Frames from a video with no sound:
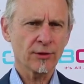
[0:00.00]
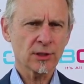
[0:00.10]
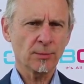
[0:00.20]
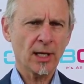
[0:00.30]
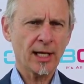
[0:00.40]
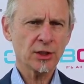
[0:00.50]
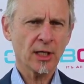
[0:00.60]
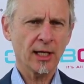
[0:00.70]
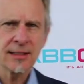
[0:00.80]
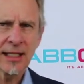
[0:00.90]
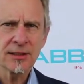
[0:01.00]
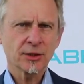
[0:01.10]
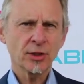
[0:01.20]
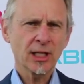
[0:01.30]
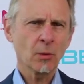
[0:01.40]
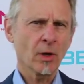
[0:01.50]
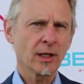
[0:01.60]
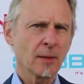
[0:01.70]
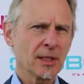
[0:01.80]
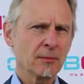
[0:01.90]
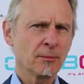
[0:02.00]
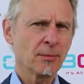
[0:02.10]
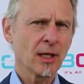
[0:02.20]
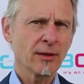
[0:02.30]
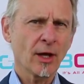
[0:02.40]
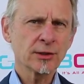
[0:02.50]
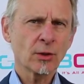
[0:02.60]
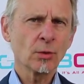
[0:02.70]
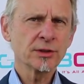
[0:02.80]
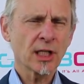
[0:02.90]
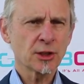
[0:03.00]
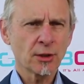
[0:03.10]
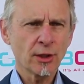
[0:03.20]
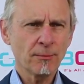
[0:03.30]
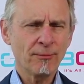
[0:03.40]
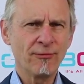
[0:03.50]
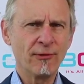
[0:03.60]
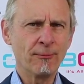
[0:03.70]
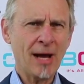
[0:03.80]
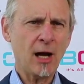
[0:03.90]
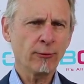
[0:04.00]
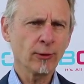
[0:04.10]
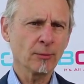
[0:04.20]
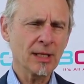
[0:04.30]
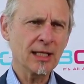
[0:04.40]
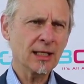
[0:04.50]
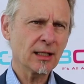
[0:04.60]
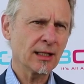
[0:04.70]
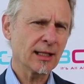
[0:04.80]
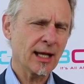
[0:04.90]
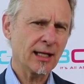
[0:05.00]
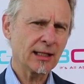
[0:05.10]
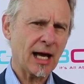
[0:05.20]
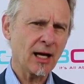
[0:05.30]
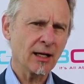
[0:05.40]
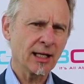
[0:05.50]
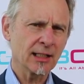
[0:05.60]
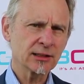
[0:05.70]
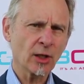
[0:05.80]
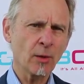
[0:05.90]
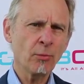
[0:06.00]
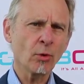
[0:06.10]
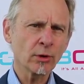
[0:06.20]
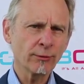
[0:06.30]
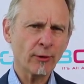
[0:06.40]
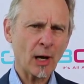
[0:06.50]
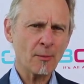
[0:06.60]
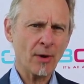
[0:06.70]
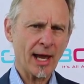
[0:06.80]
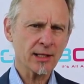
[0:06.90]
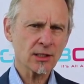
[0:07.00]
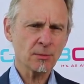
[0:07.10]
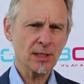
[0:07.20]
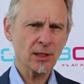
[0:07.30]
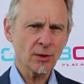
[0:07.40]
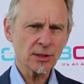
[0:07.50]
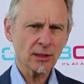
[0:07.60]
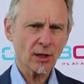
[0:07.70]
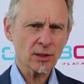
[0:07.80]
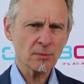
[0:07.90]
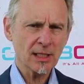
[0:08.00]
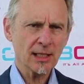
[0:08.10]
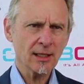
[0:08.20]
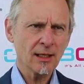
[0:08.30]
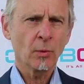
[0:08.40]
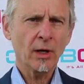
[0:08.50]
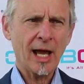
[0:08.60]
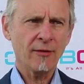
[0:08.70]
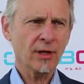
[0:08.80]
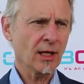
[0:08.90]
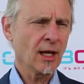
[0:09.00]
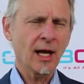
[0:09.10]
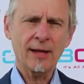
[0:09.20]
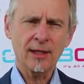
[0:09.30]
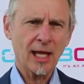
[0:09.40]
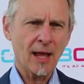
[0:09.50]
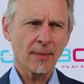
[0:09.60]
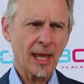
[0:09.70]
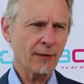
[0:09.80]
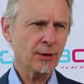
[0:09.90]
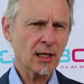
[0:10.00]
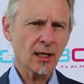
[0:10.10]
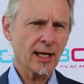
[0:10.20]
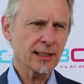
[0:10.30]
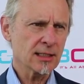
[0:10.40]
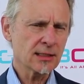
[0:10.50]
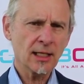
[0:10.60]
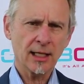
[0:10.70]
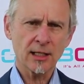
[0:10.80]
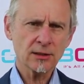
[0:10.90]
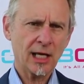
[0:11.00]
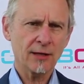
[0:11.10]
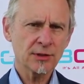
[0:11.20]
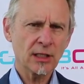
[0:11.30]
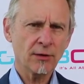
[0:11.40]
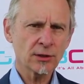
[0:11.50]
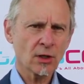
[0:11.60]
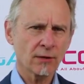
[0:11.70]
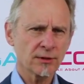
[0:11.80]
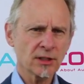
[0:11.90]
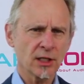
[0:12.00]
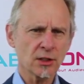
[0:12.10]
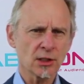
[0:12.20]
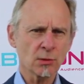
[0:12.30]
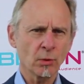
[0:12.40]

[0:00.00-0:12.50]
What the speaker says: the supply chain. It's a tricky one. I mean, those are all such powerful media, and it's so important for our brands to be using those media. We're having, I think, every client is telling us to have serious conversations